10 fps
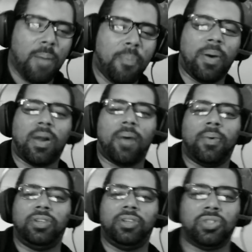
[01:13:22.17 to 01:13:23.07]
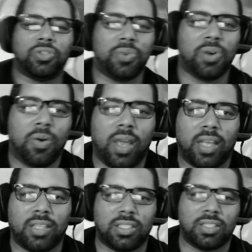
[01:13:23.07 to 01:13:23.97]
But what I want to do just real quick
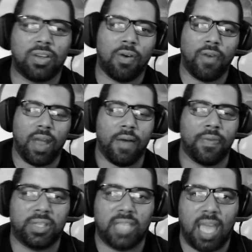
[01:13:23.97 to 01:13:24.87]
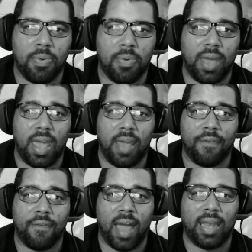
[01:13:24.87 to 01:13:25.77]
is just go around the table and
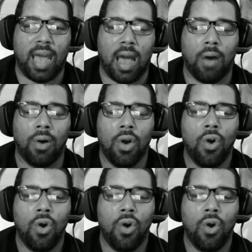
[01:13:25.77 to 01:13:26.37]
find out